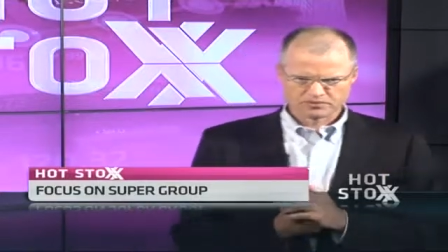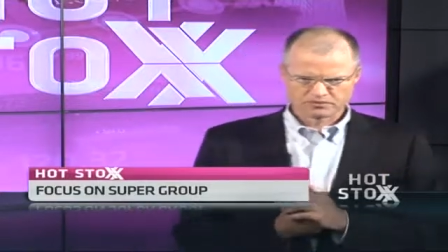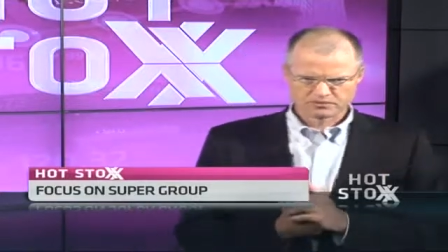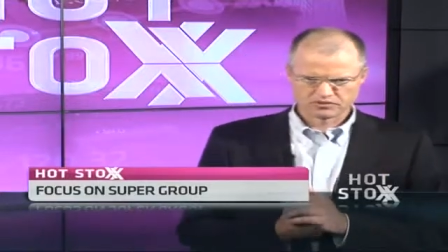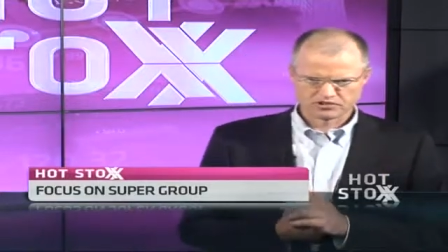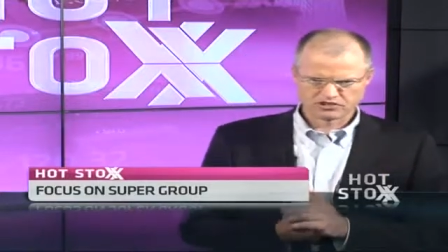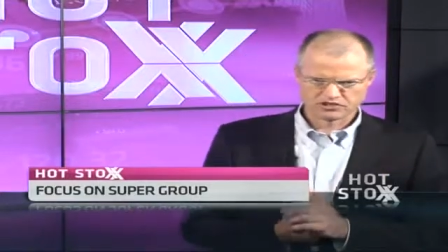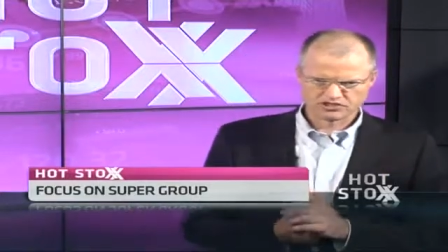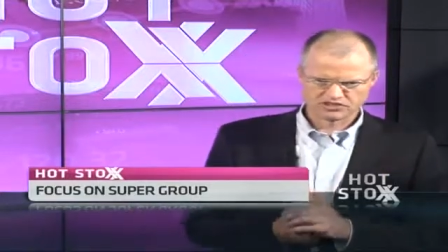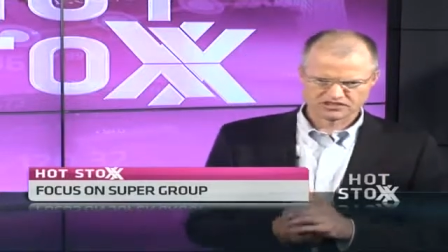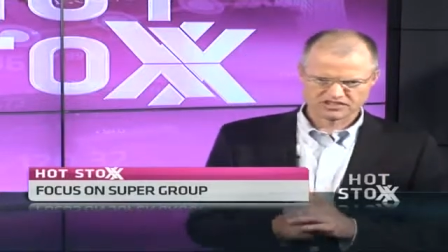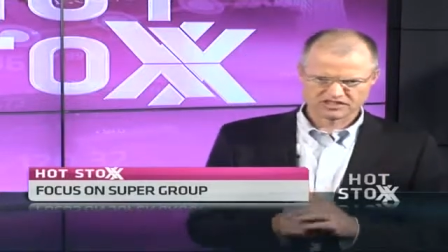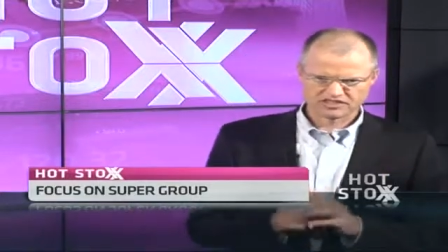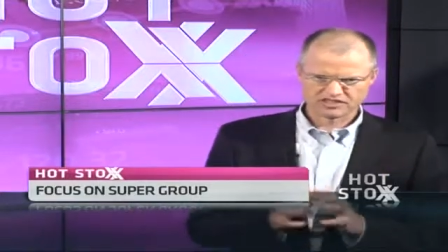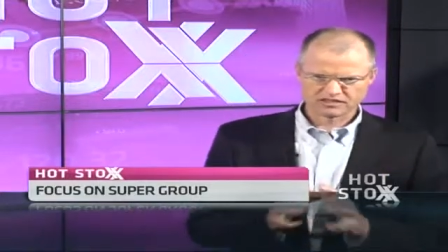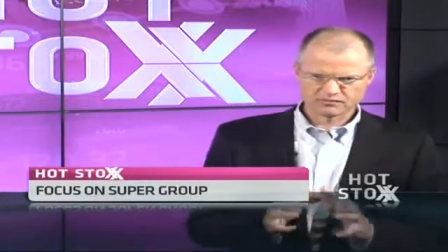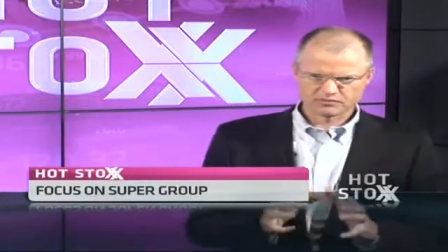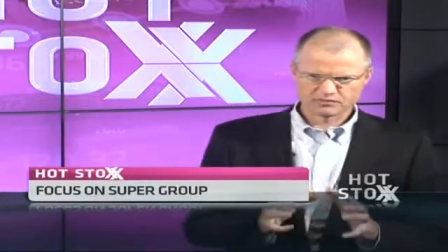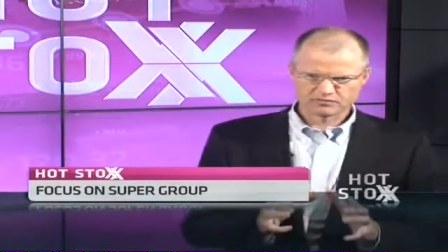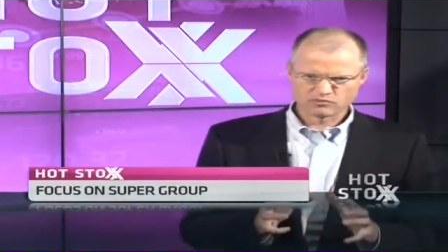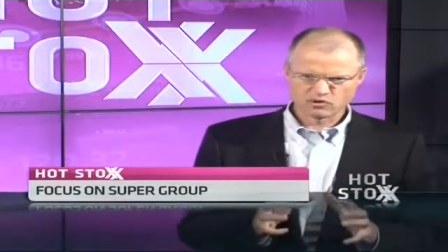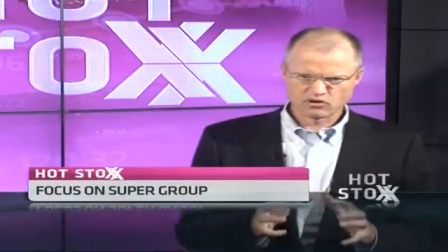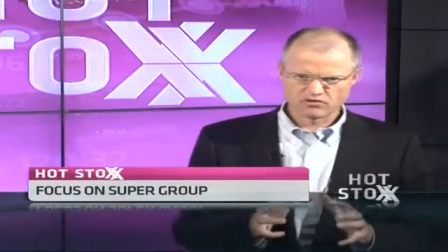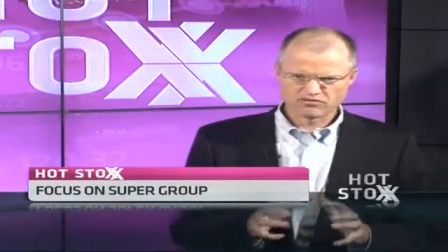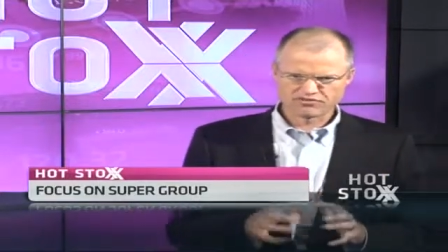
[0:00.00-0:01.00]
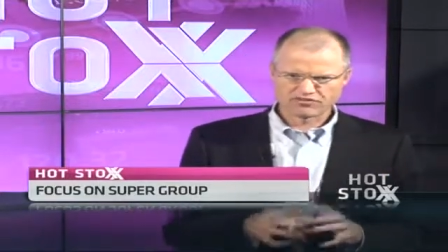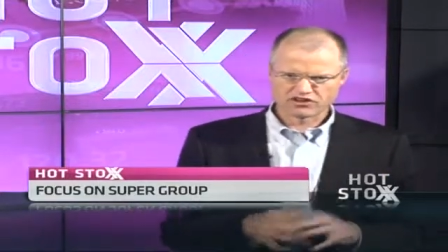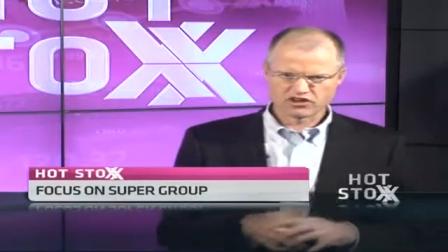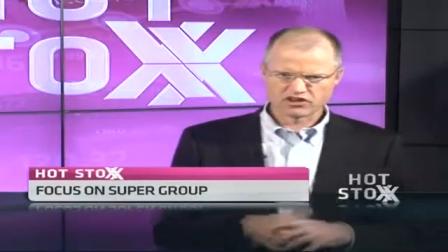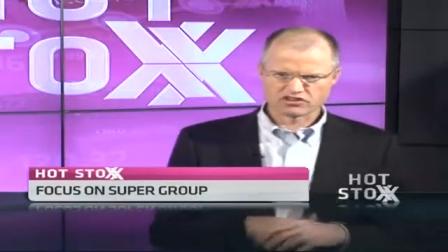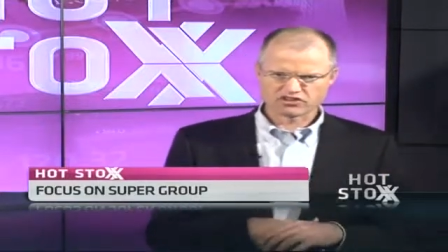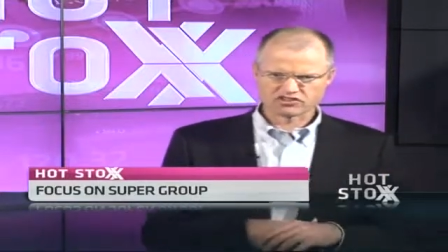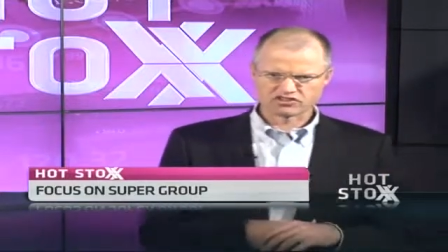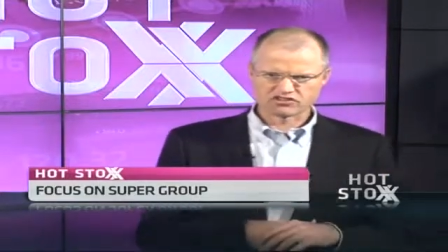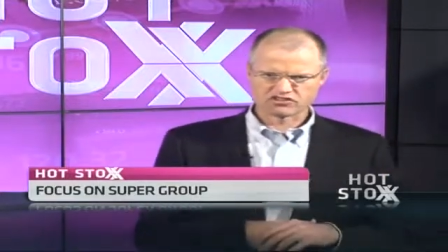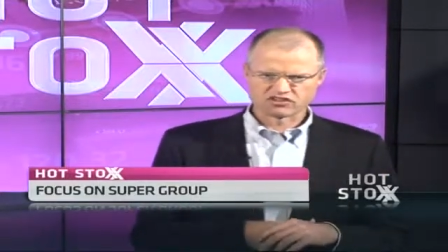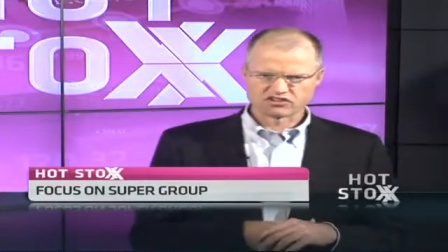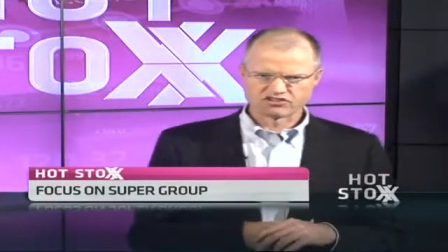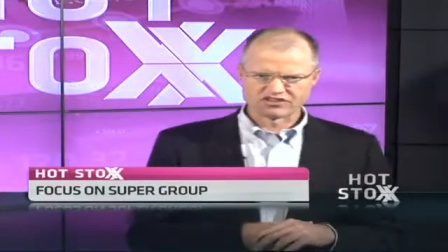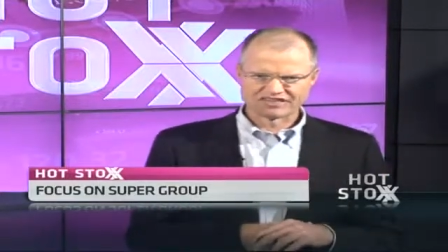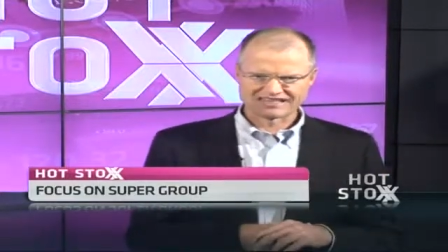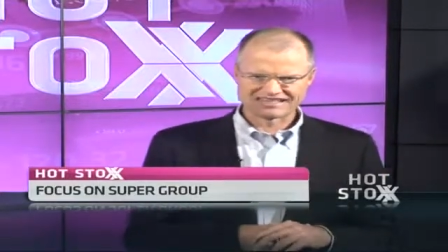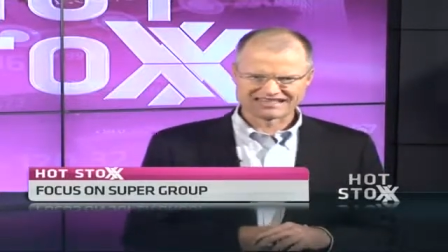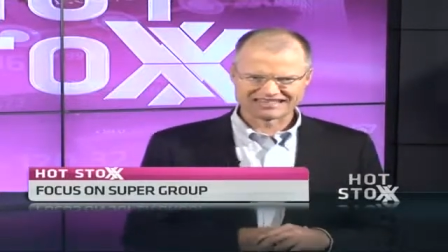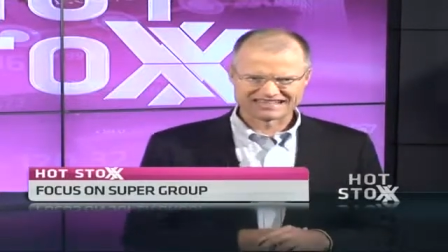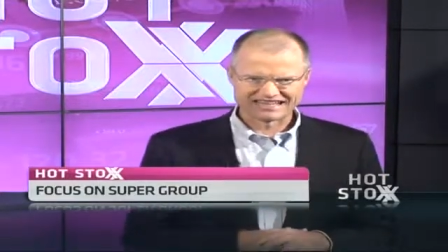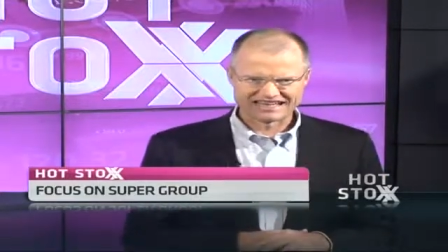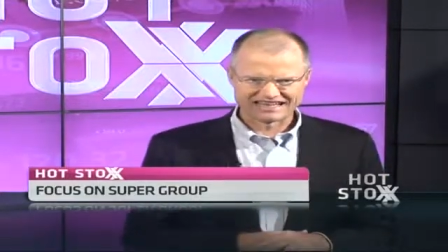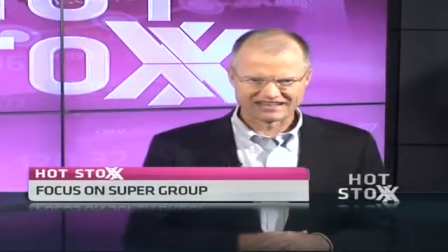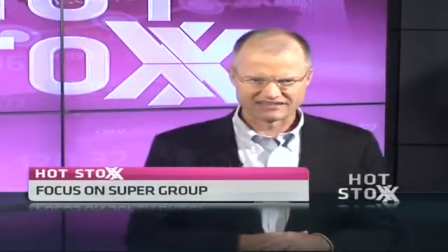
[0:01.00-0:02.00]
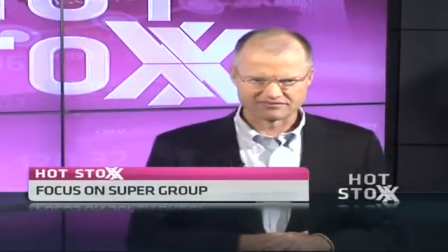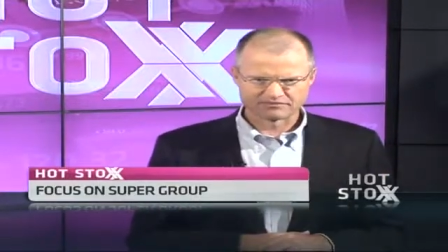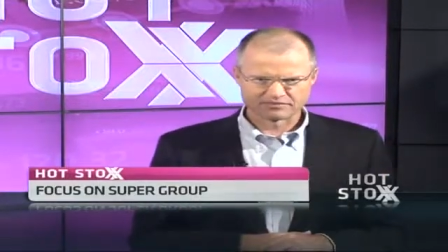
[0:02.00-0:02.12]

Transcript: which is a little bit more focused on this line